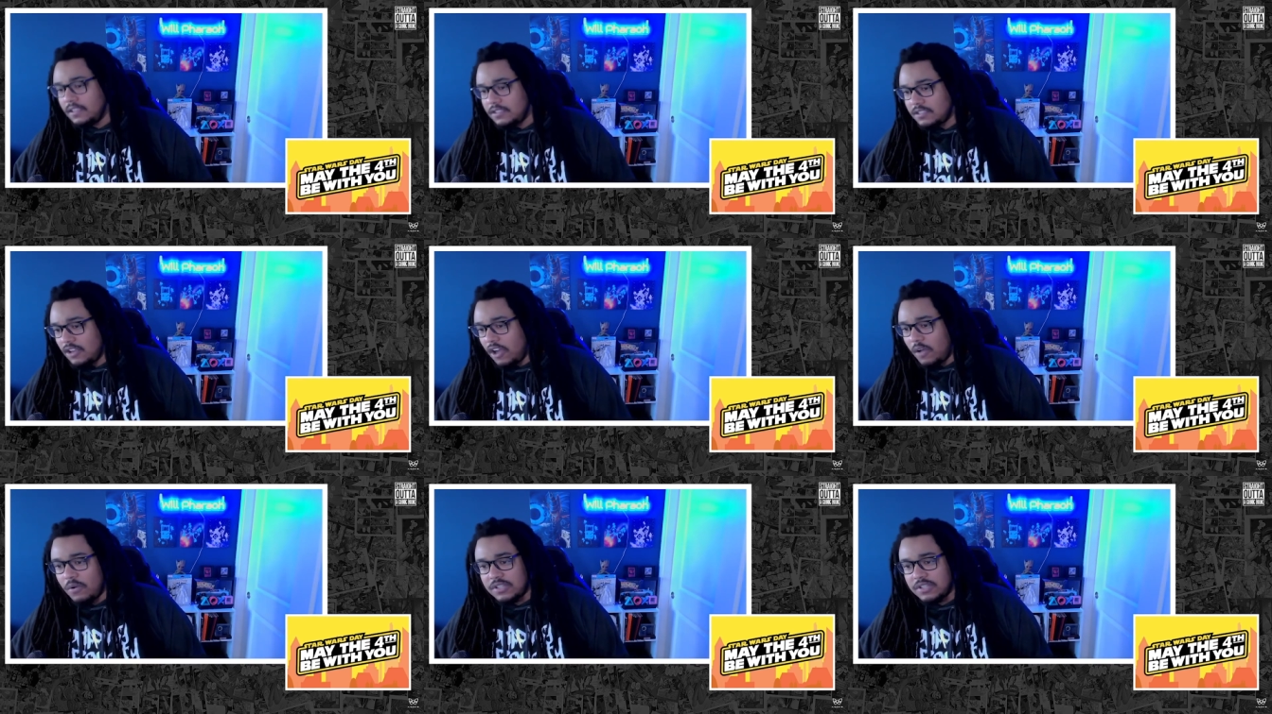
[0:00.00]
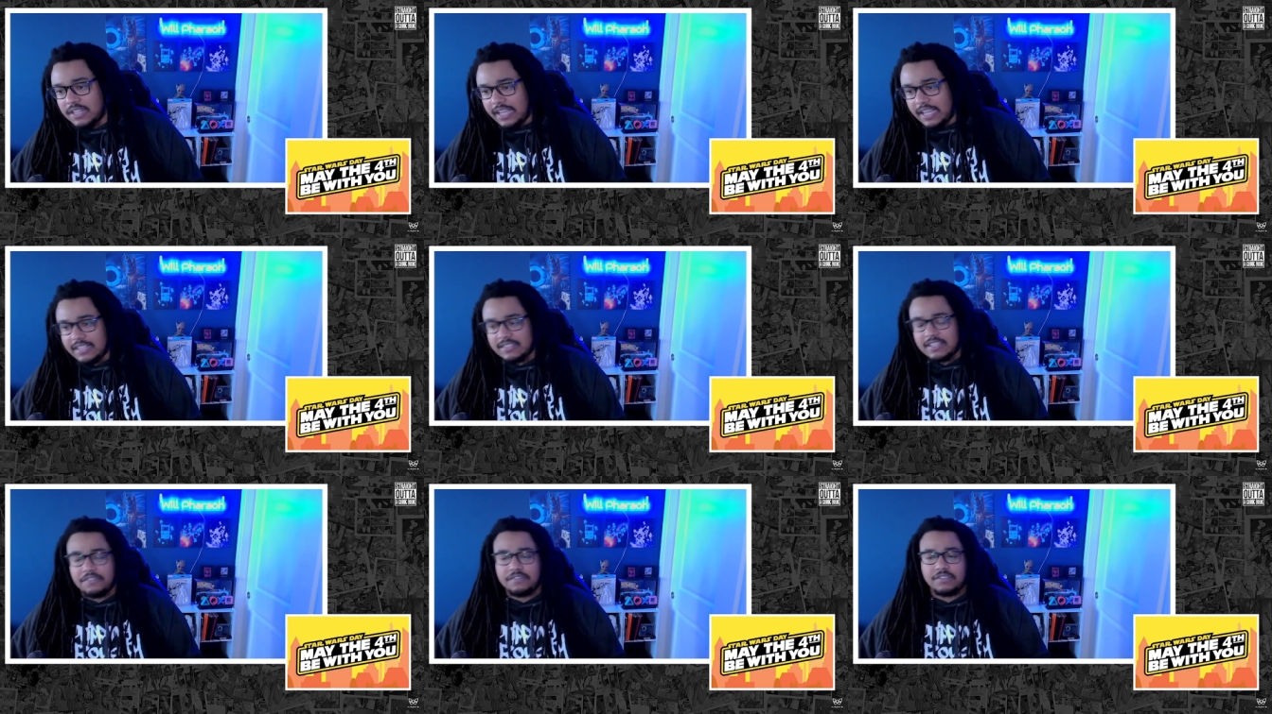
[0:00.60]
Star Wars Day
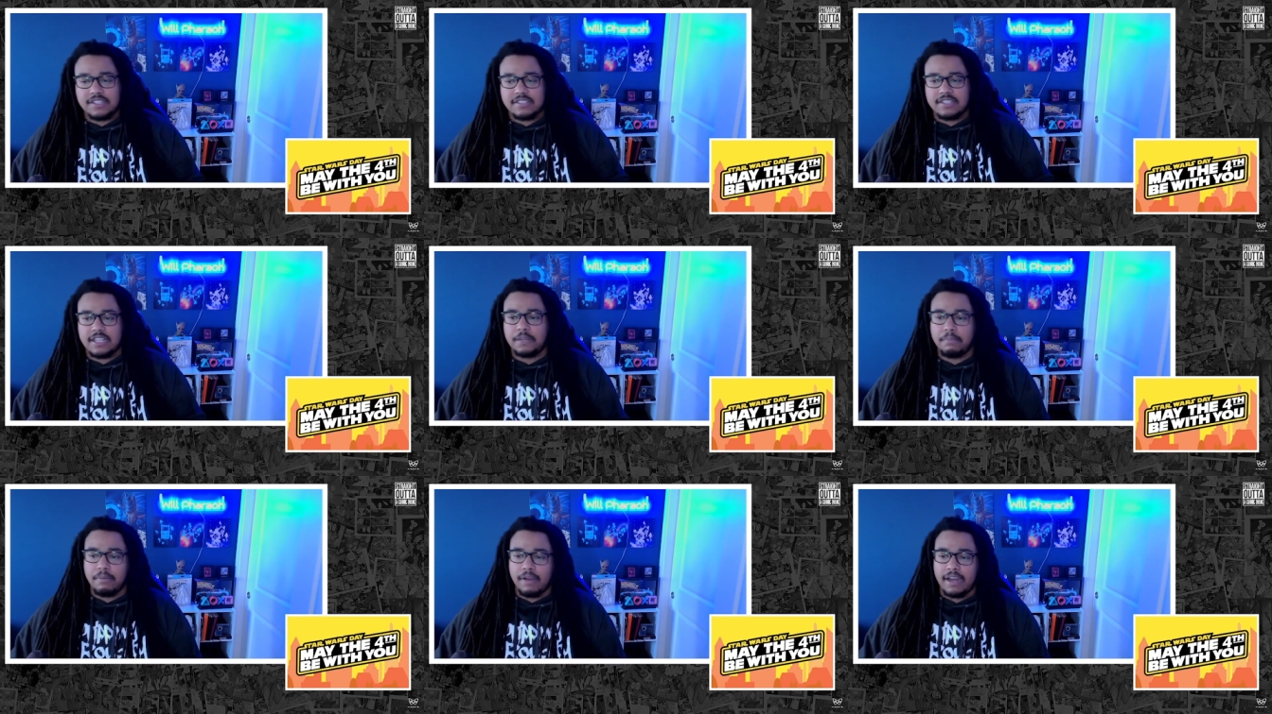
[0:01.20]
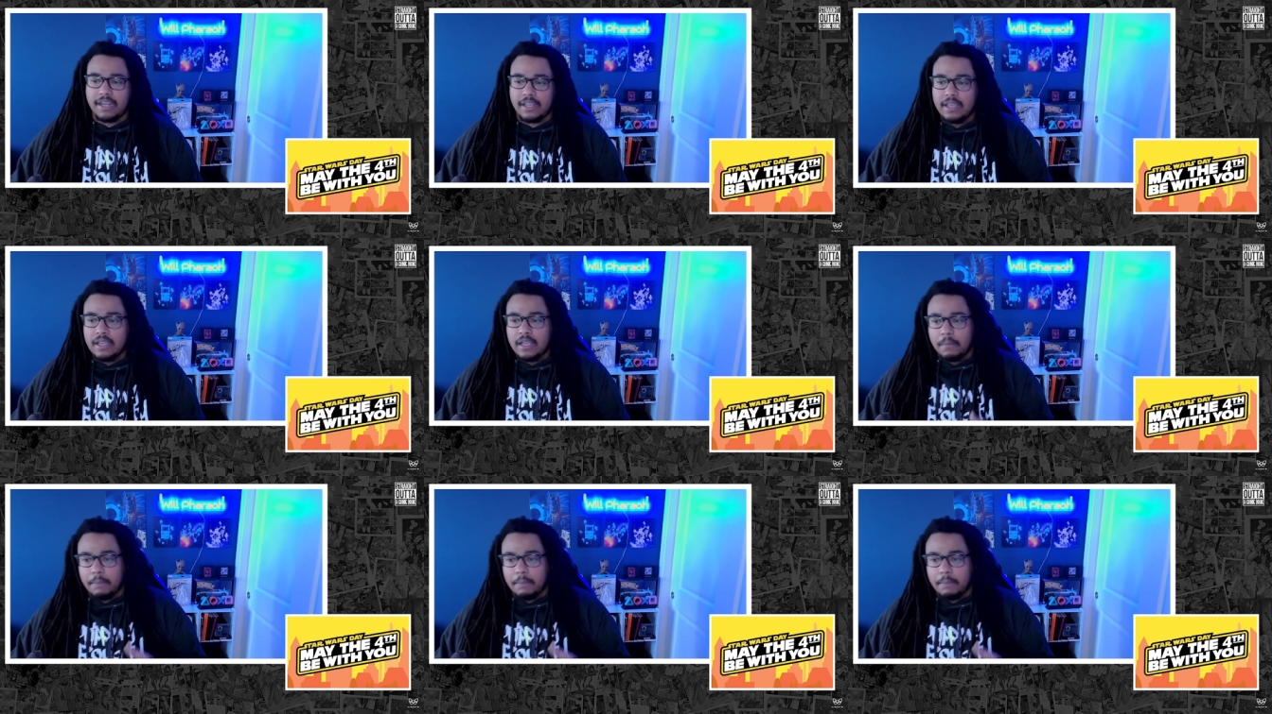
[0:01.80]
is definitely celebrated